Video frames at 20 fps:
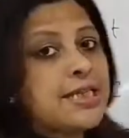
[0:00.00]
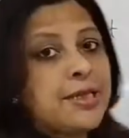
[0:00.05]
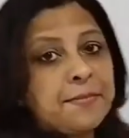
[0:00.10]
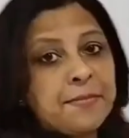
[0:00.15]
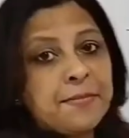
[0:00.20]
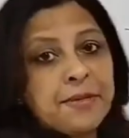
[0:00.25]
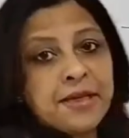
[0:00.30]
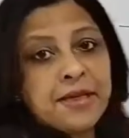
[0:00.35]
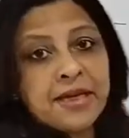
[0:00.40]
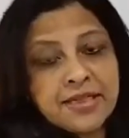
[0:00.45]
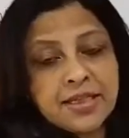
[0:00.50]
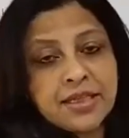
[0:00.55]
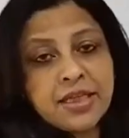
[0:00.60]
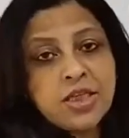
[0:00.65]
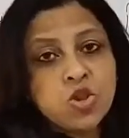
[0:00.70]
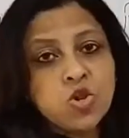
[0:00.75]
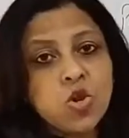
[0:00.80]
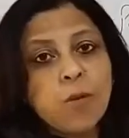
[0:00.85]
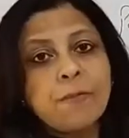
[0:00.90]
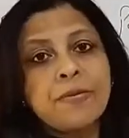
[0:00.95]
and
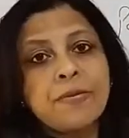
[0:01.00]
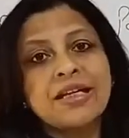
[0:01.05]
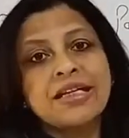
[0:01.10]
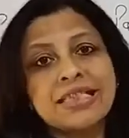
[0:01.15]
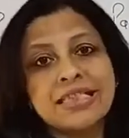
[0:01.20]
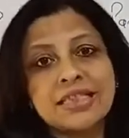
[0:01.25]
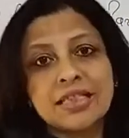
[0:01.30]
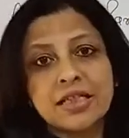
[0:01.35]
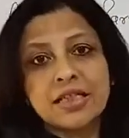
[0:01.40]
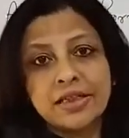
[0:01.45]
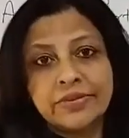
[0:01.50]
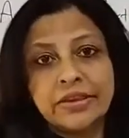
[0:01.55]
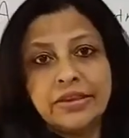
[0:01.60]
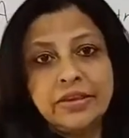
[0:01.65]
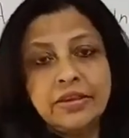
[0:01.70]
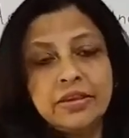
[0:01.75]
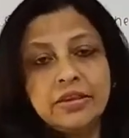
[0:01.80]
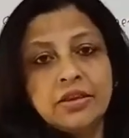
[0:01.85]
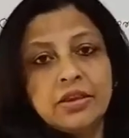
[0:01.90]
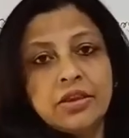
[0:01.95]
CBSE. This topic is
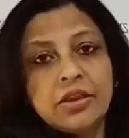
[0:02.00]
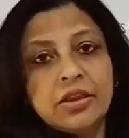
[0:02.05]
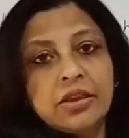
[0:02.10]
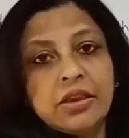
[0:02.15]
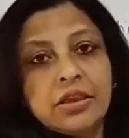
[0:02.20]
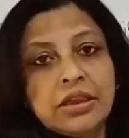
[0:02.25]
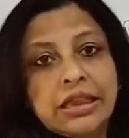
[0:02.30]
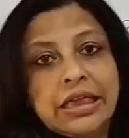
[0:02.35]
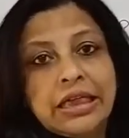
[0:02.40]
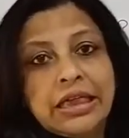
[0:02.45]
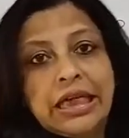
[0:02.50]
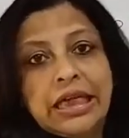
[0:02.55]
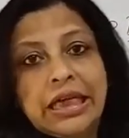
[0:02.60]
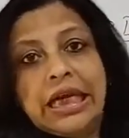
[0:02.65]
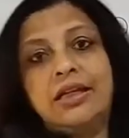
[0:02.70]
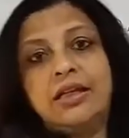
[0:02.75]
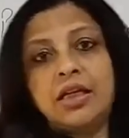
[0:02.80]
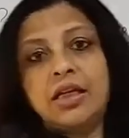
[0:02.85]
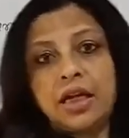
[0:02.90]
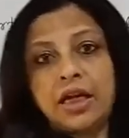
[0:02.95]
covered
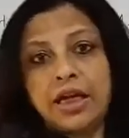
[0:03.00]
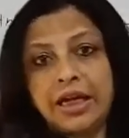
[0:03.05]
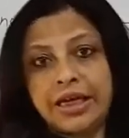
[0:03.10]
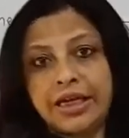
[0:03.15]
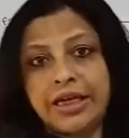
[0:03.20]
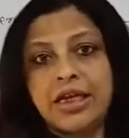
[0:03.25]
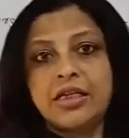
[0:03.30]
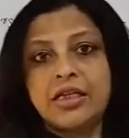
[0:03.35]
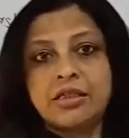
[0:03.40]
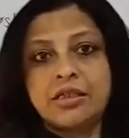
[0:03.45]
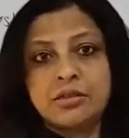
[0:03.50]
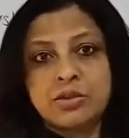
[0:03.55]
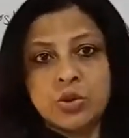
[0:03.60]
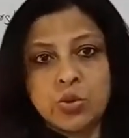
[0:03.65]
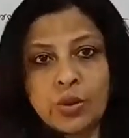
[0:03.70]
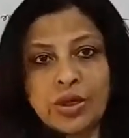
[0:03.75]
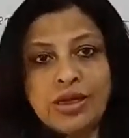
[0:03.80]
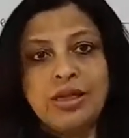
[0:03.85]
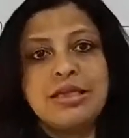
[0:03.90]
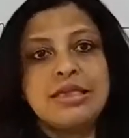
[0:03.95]
in grade
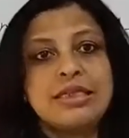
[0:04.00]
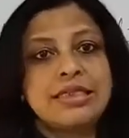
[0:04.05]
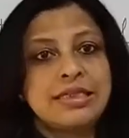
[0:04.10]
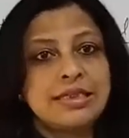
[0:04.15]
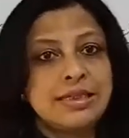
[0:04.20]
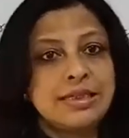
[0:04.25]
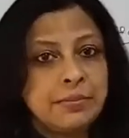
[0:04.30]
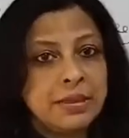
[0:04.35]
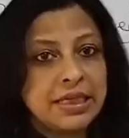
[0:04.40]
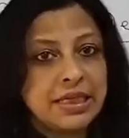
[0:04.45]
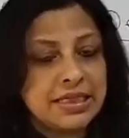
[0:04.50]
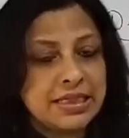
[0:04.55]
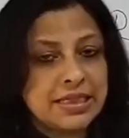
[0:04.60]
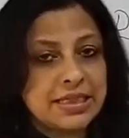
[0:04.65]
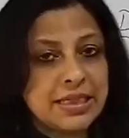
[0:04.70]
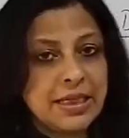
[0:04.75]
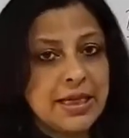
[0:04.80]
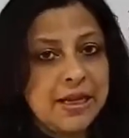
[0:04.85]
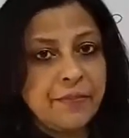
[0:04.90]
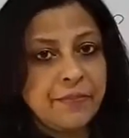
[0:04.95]
12
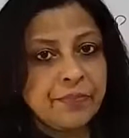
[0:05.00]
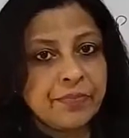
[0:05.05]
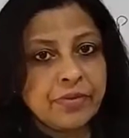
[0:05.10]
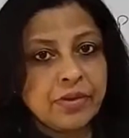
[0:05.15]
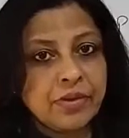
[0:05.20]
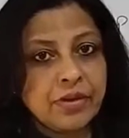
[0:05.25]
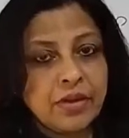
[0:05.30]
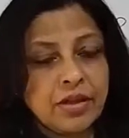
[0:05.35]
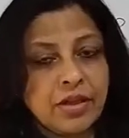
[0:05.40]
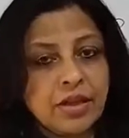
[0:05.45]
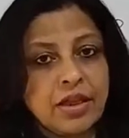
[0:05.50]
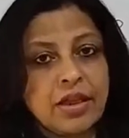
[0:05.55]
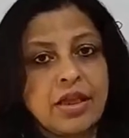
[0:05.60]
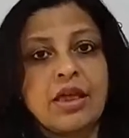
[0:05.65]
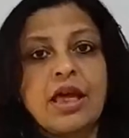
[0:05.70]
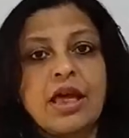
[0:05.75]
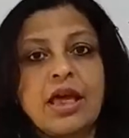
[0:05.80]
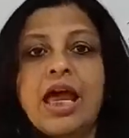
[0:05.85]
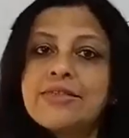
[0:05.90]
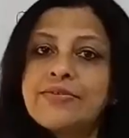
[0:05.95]
CBSE
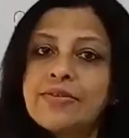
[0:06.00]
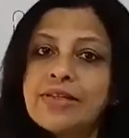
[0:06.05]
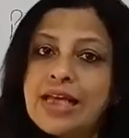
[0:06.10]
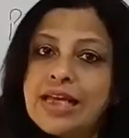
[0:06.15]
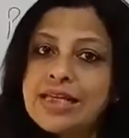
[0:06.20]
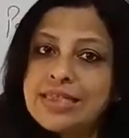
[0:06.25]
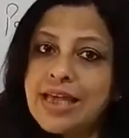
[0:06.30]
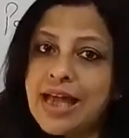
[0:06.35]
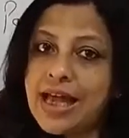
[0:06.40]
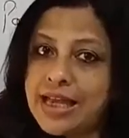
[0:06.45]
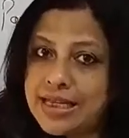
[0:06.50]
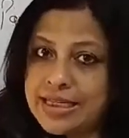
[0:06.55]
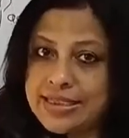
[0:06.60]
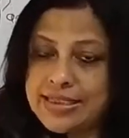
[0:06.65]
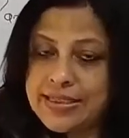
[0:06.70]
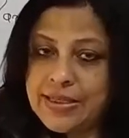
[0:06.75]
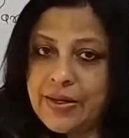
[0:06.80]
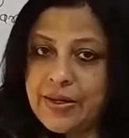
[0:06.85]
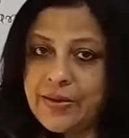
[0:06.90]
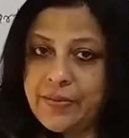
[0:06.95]
as well as
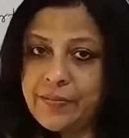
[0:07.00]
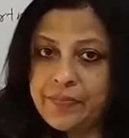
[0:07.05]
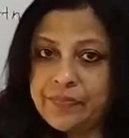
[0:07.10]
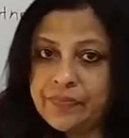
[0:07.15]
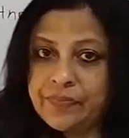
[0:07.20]
ISC.